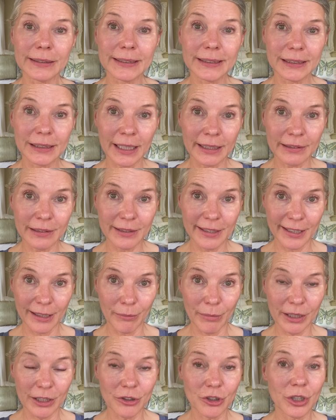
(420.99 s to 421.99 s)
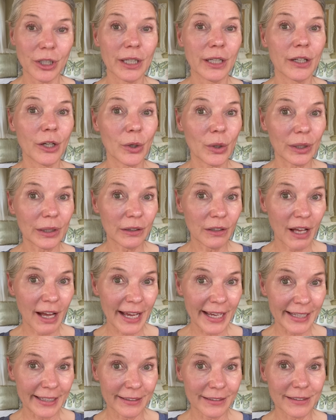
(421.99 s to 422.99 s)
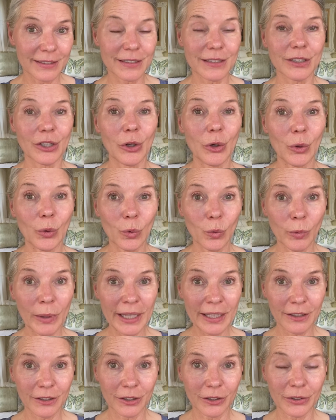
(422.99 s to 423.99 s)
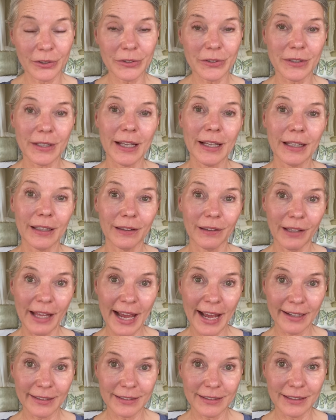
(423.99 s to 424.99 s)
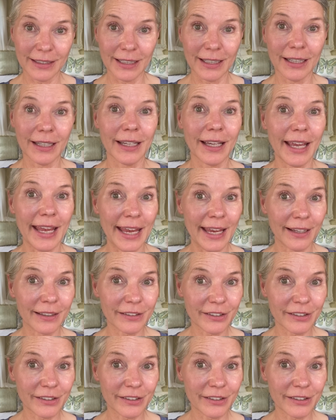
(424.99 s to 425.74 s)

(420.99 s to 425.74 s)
sun damage, lines, wrinkles, laxity, and